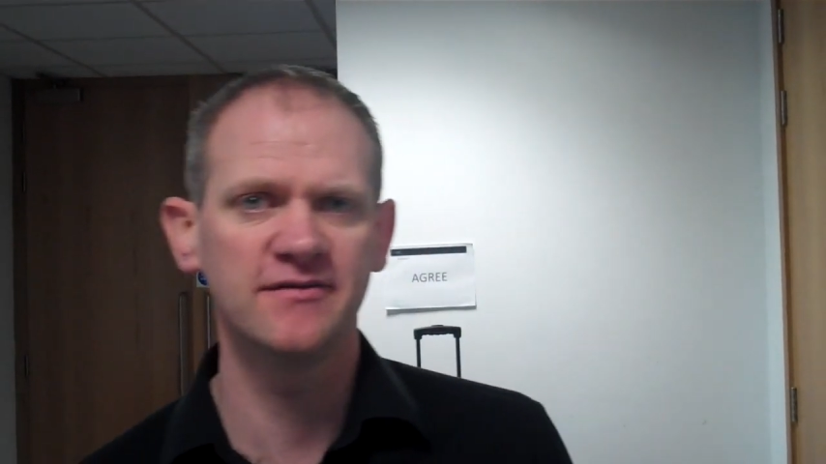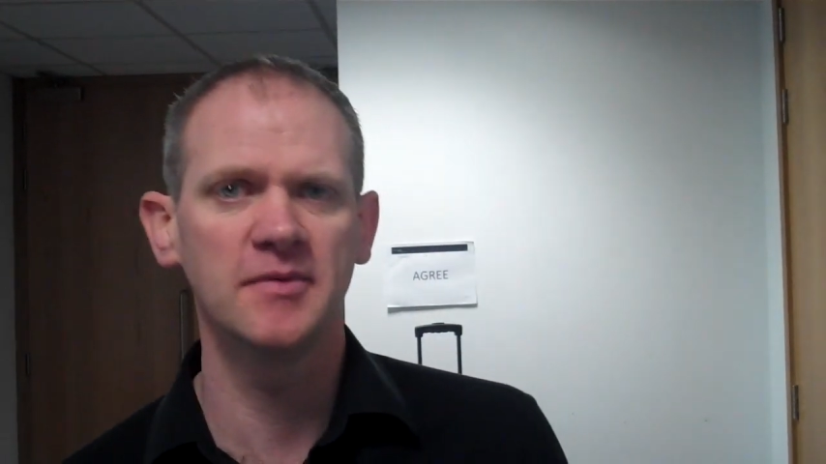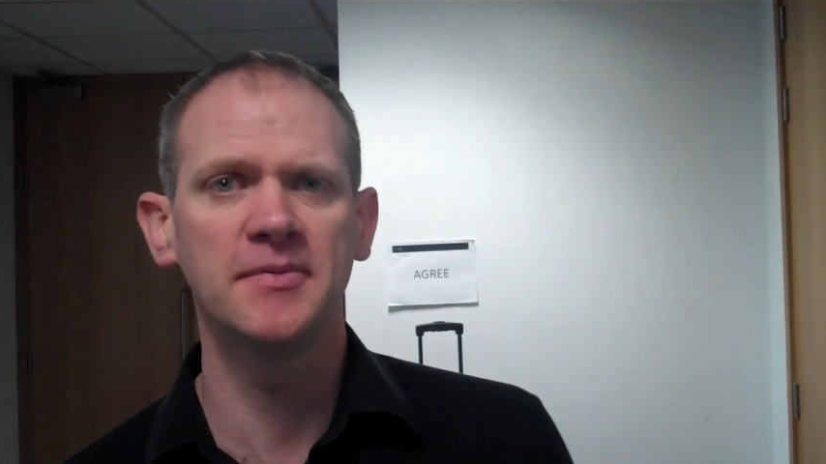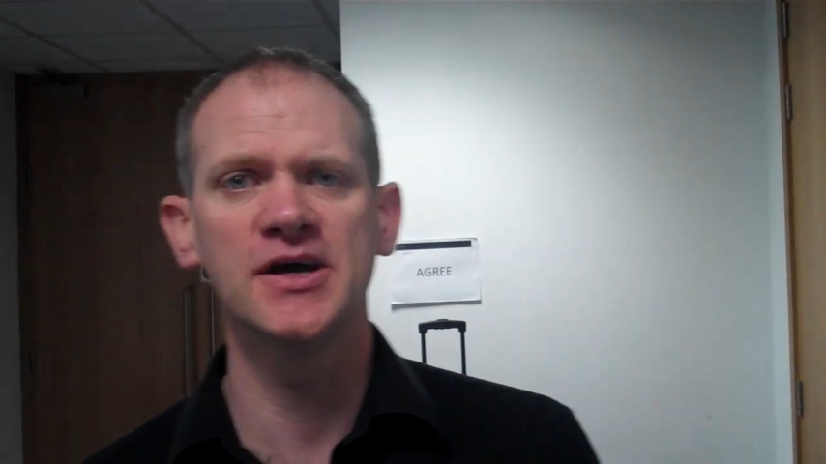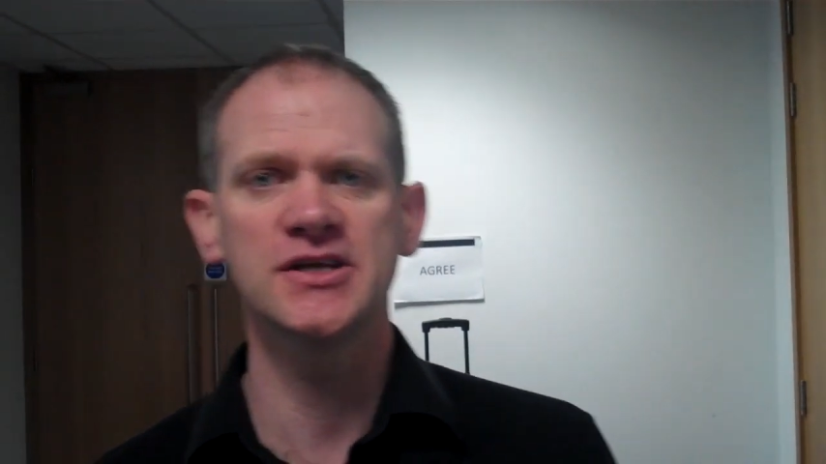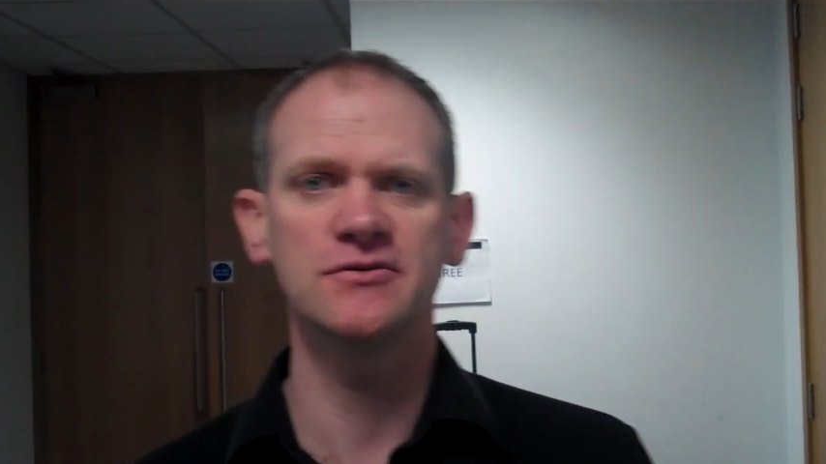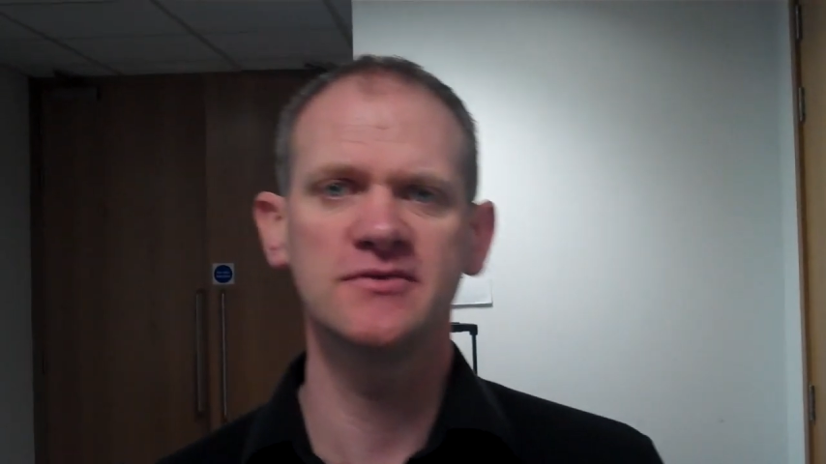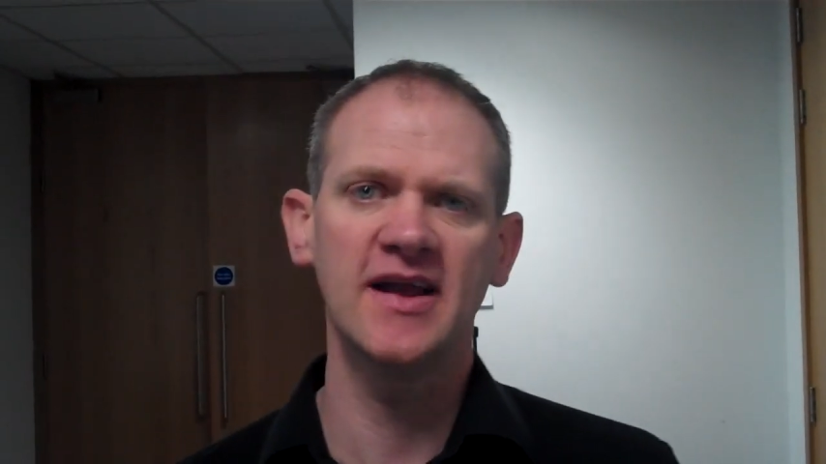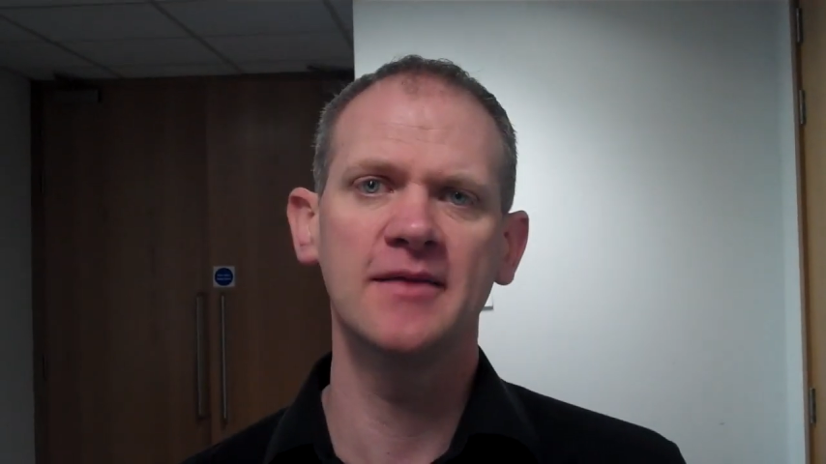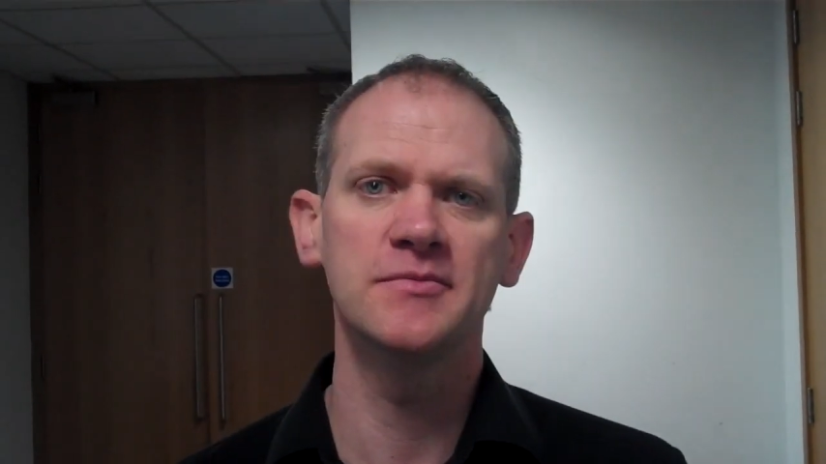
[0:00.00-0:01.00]
from a personal
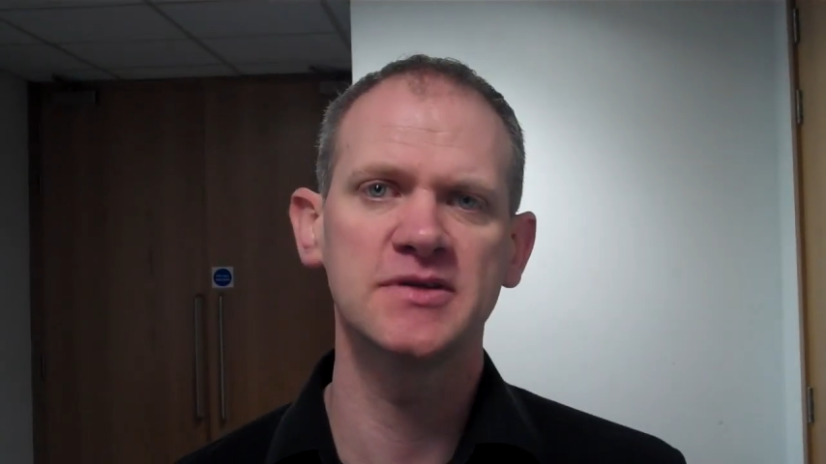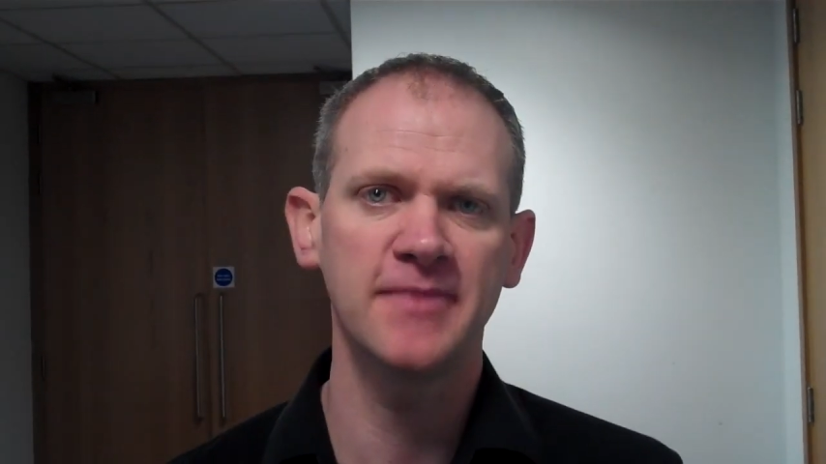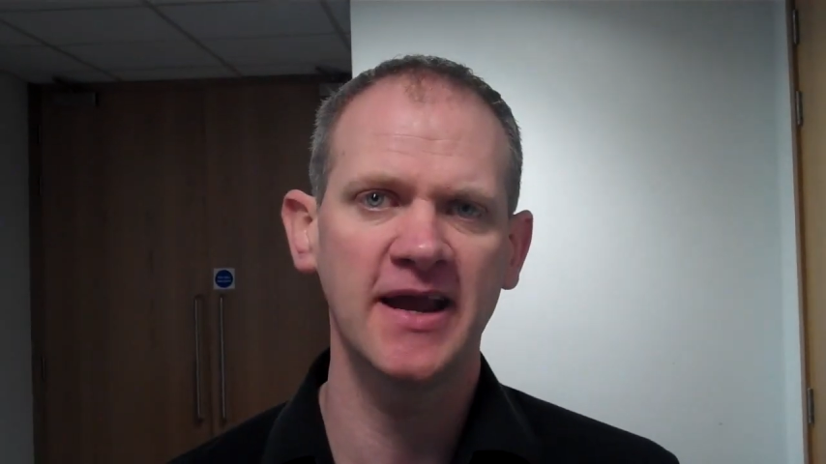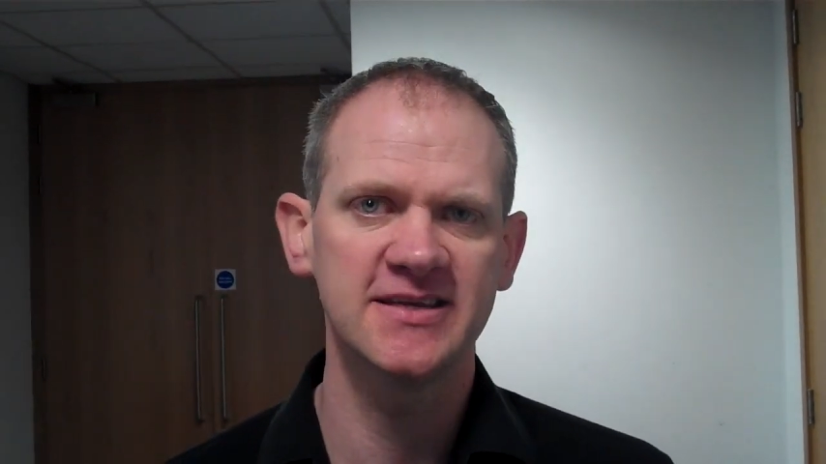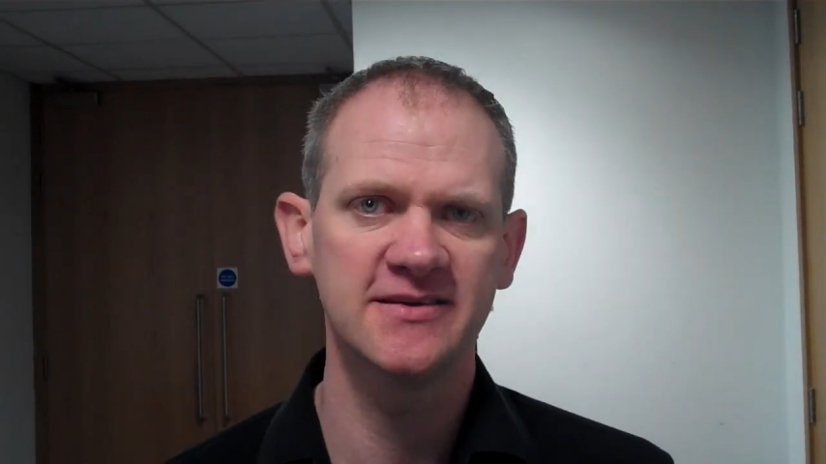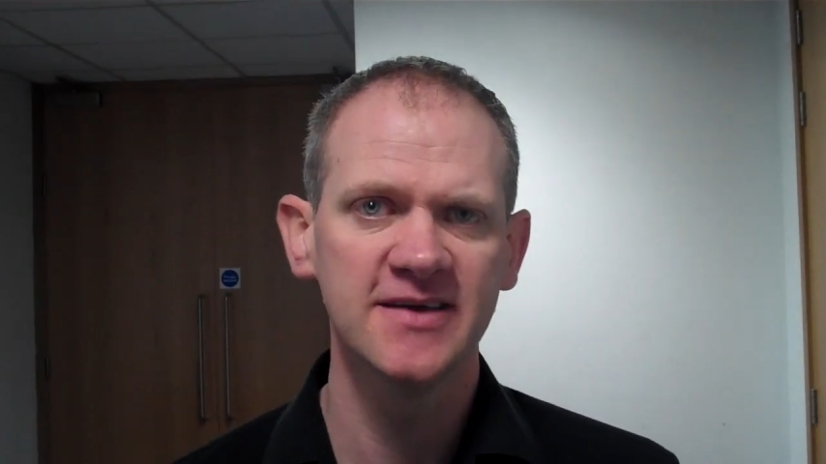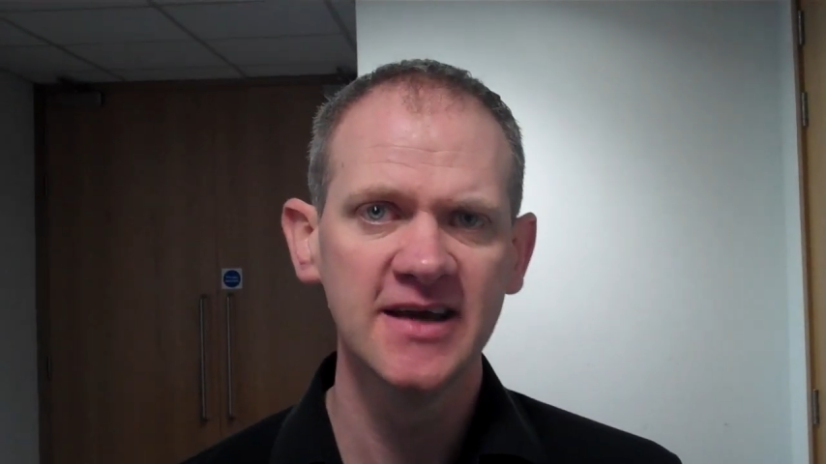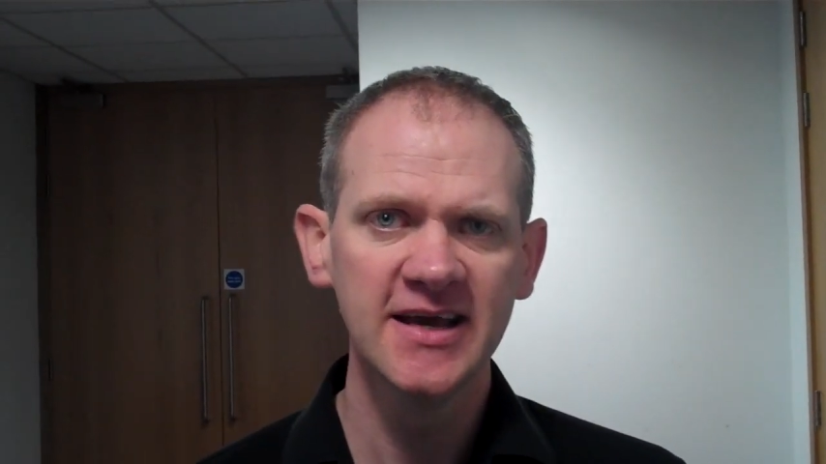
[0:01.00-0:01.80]
development perspective.